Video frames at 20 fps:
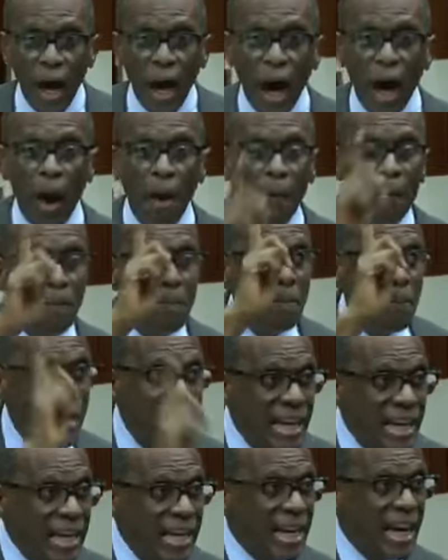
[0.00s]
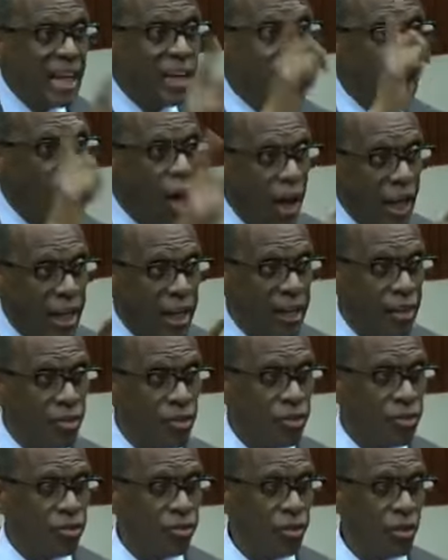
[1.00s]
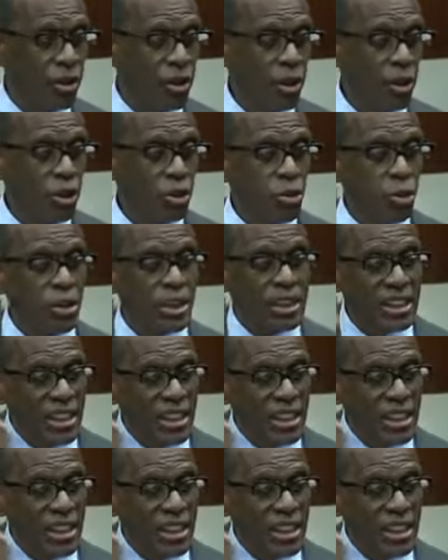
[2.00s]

$1 million to